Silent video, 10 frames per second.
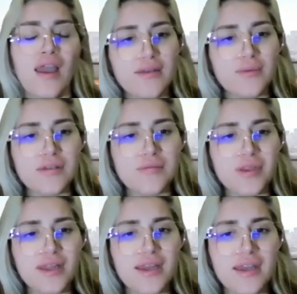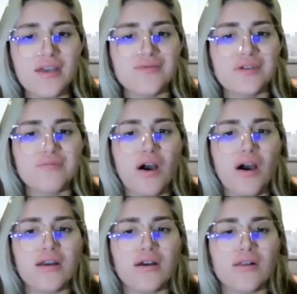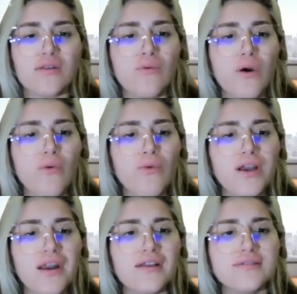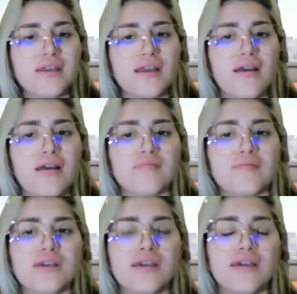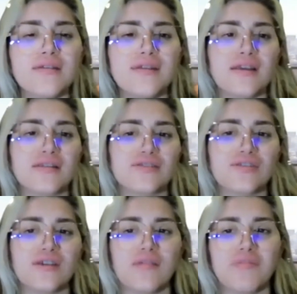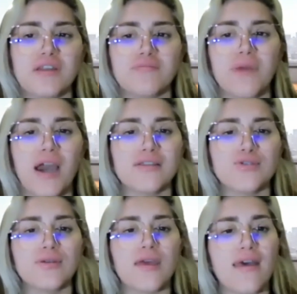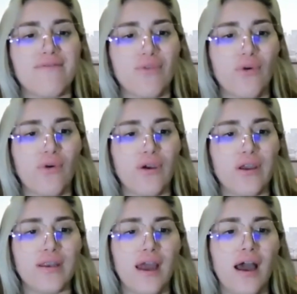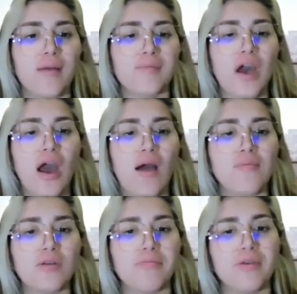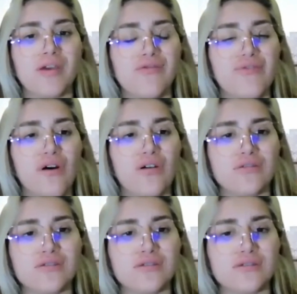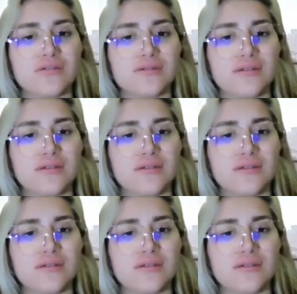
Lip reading: And when planning a remodel, what are some key things to keep in mind to avoid common pitfalls?